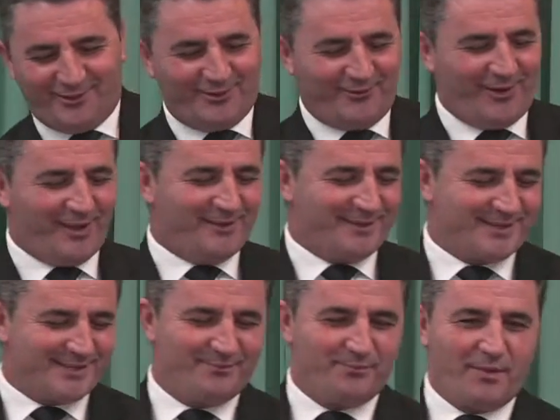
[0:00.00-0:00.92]
of
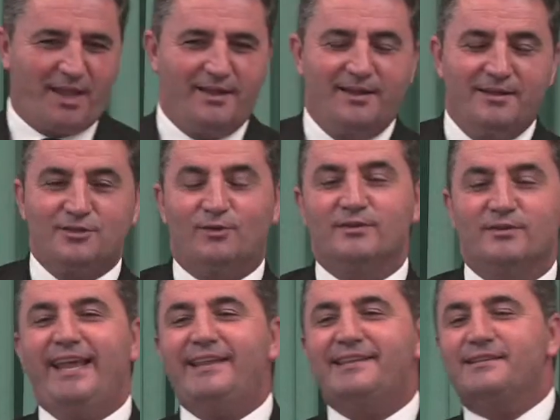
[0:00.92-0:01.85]
others. So
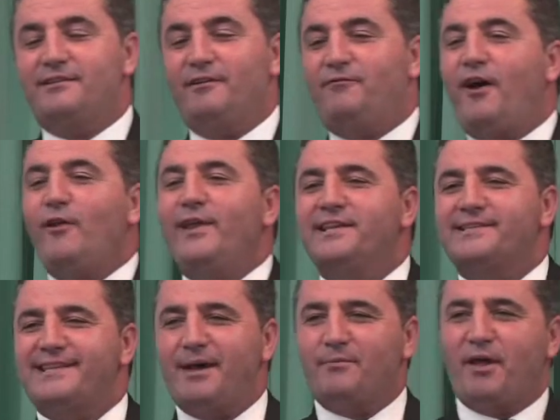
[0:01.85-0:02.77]
the following
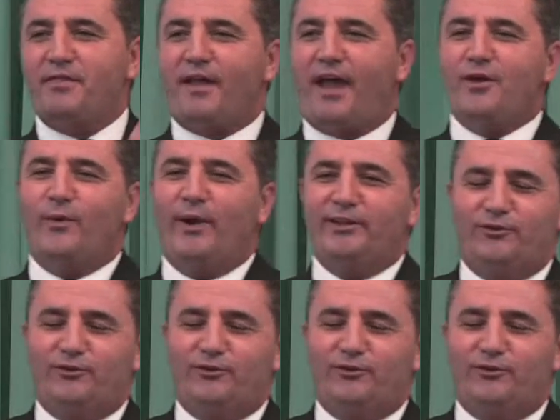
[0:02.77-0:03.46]
Sabbath, I went to